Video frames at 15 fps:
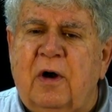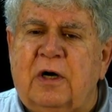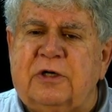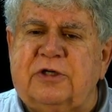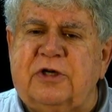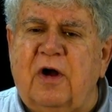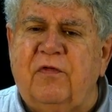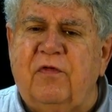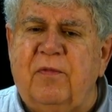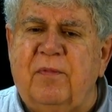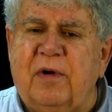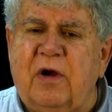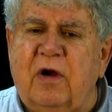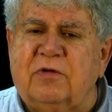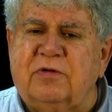are suffering
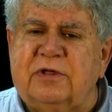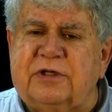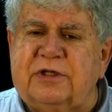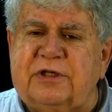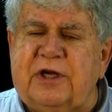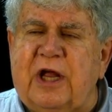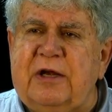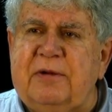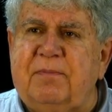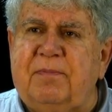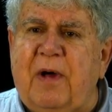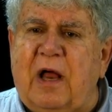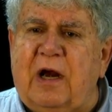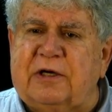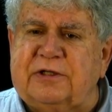because of the state
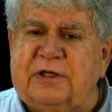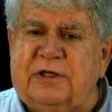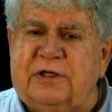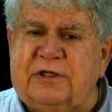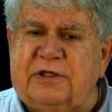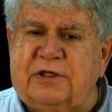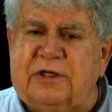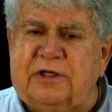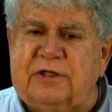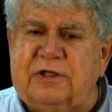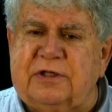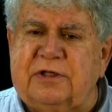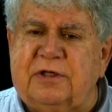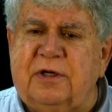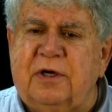policy
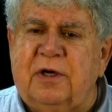decisions.